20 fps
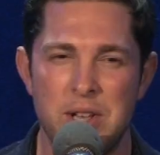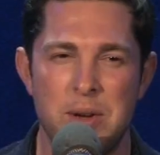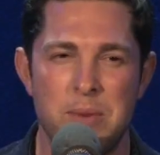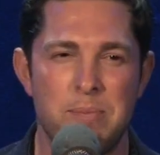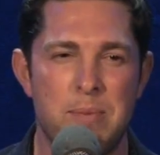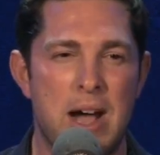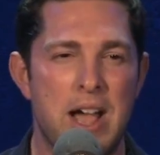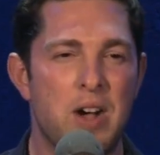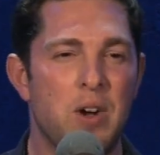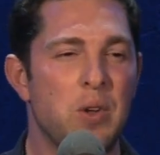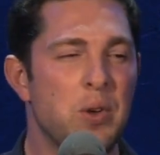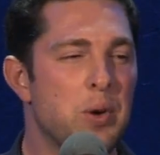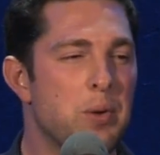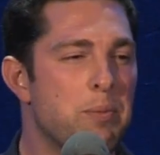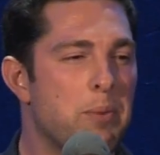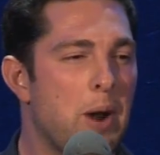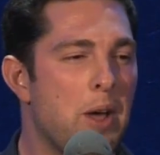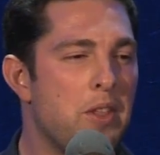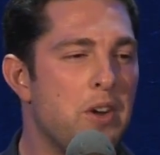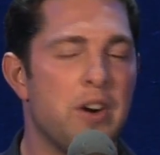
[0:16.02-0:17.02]
My older
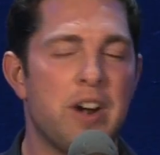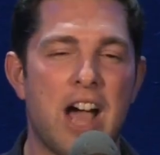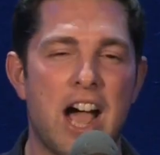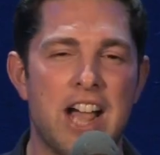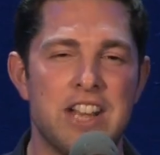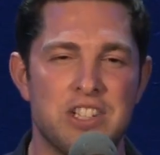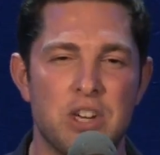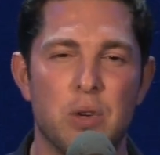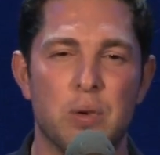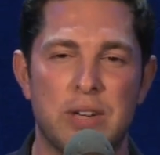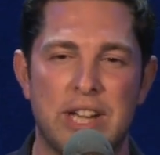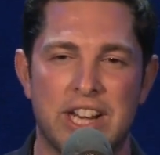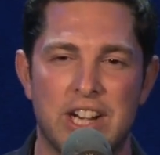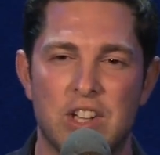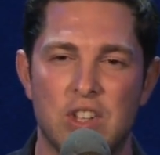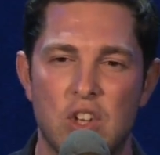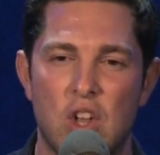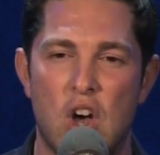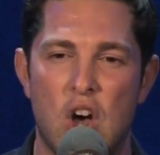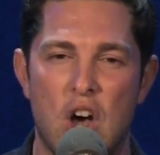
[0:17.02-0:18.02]
brother and I don't get
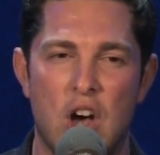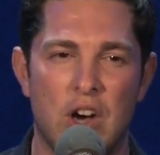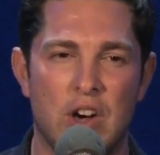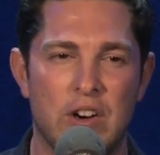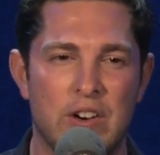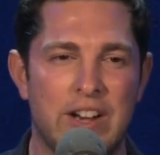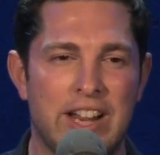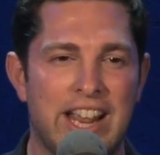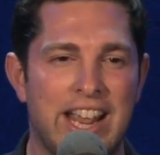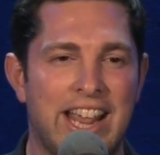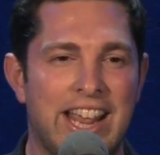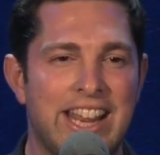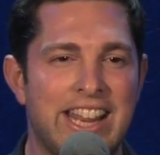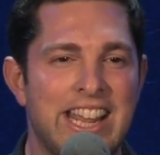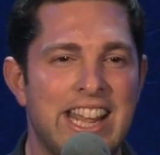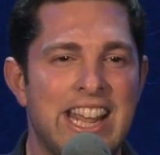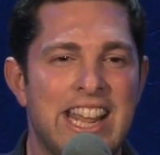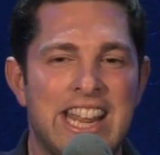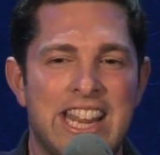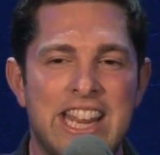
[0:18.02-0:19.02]
along, okay?
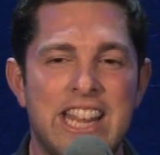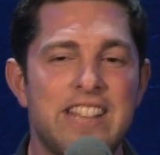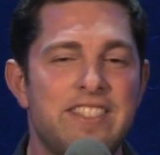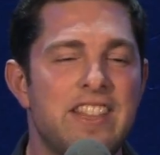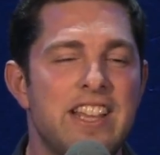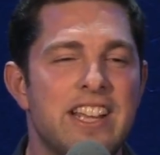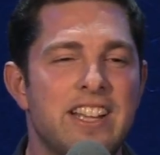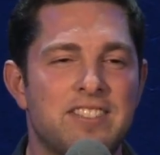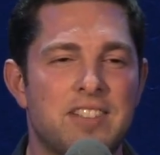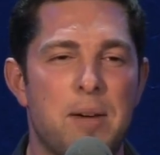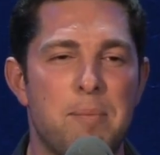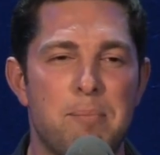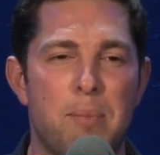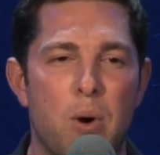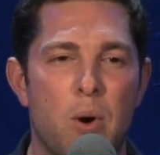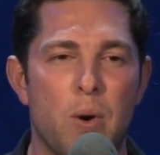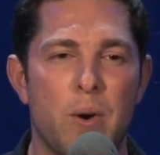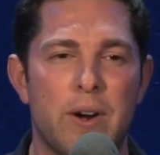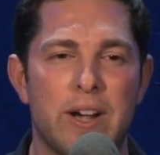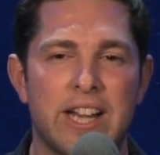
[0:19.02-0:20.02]
He thinks I'm
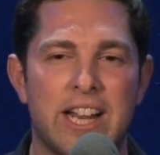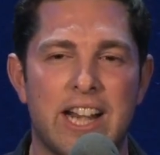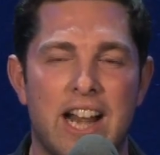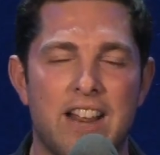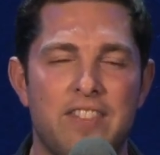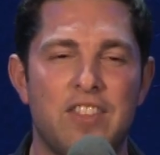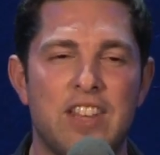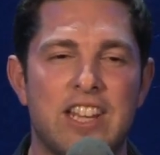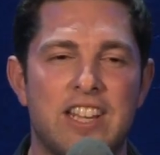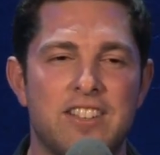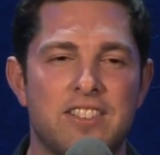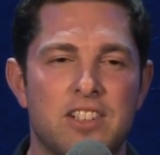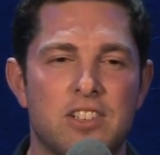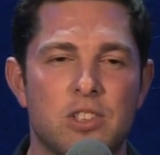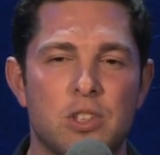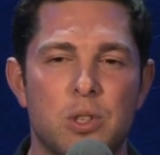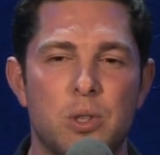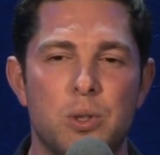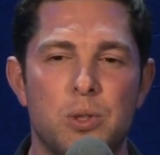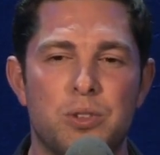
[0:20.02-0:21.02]
boring, and I think he's a
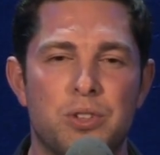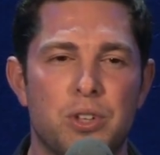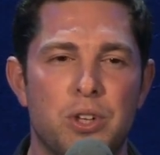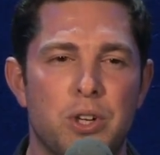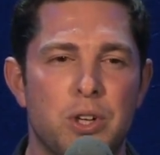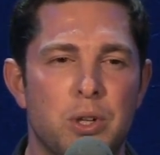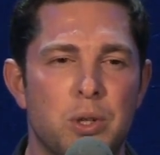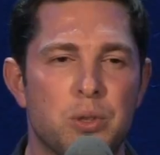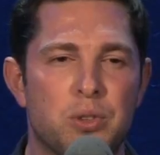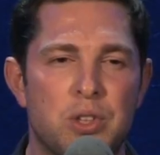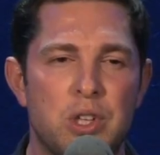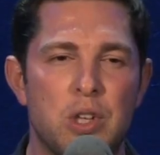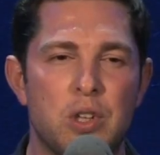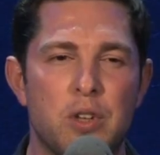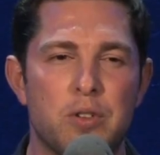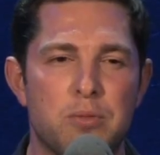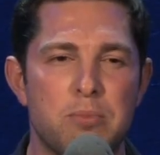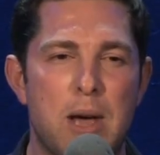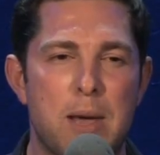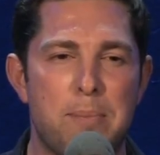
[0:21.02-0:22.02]
loser who still
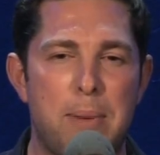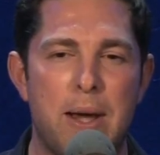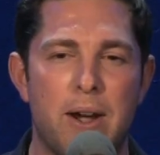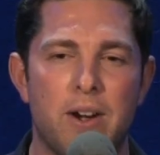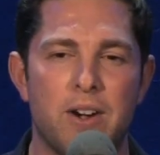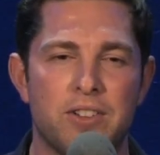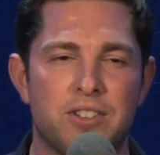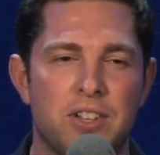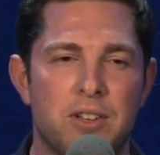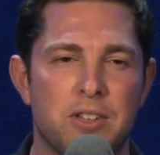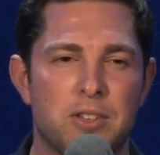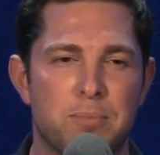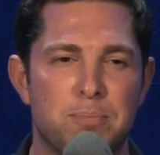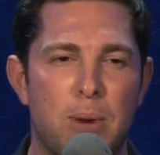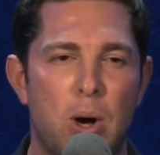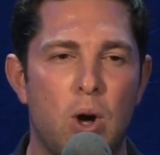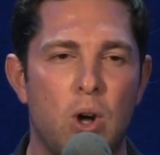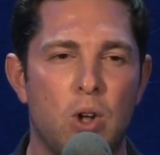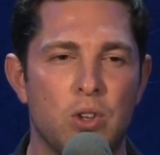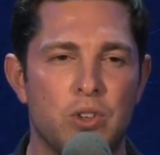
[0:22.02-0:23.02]
lives with my parents and is
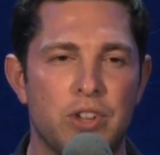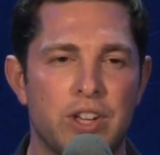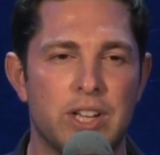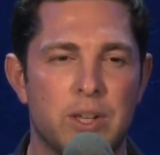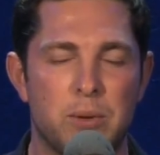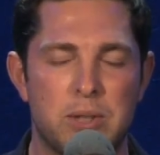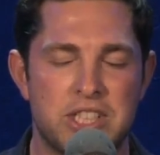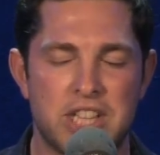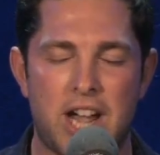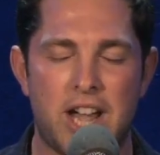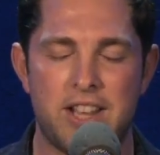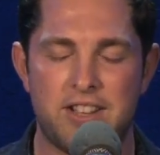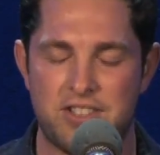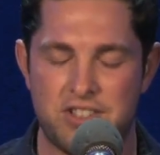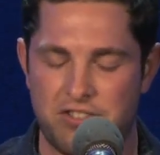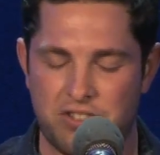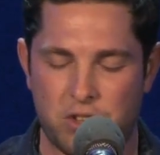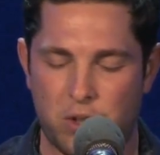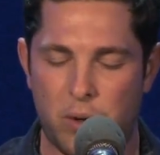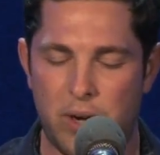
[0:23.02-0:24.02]
balding, which
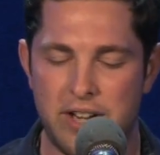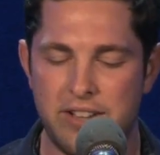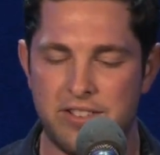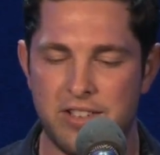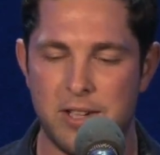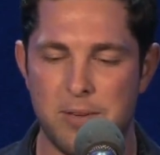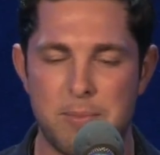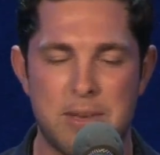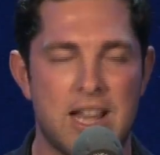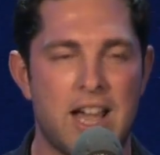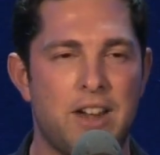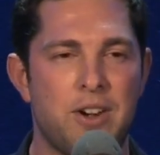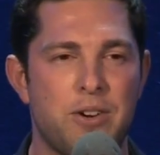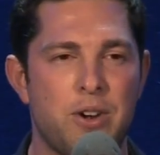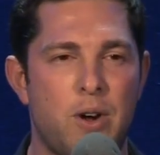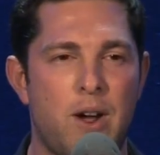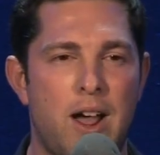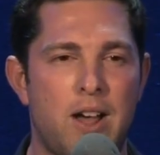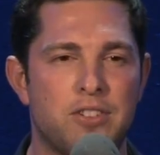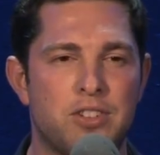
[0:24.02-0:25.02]
it's crazy to me. I don't
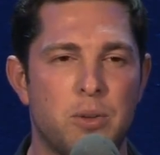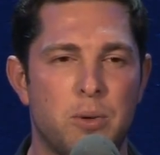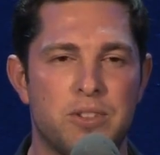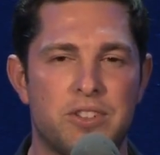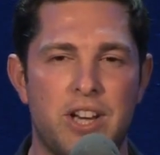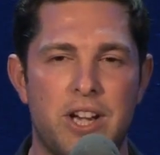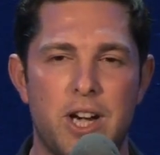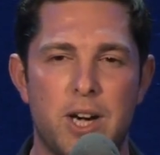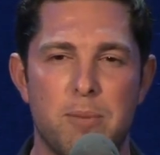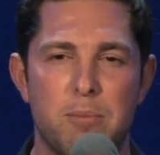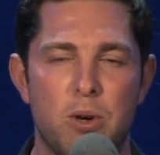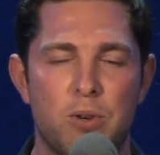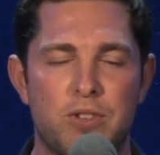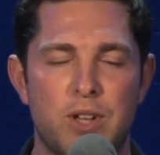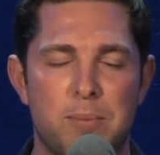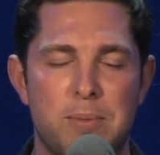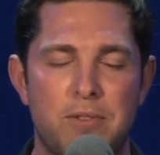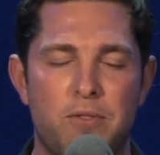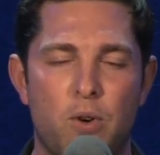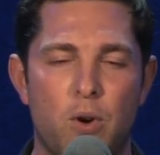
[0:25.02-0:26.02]
know how someone's hair moves
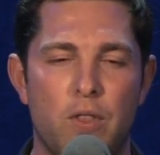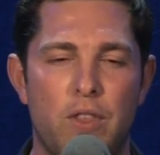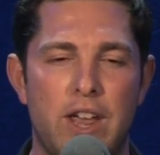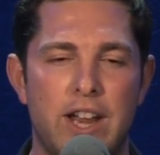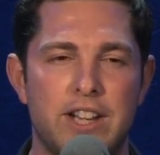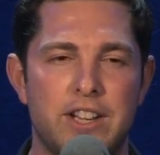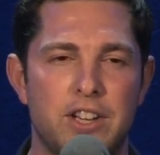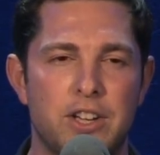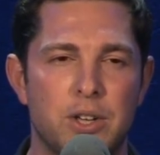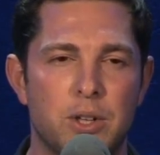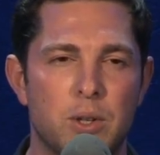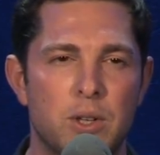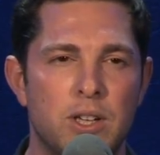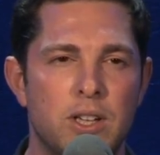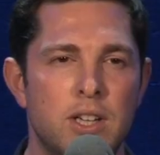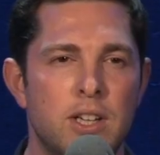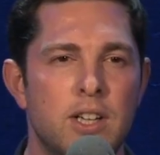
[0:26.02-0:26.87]
out before they do.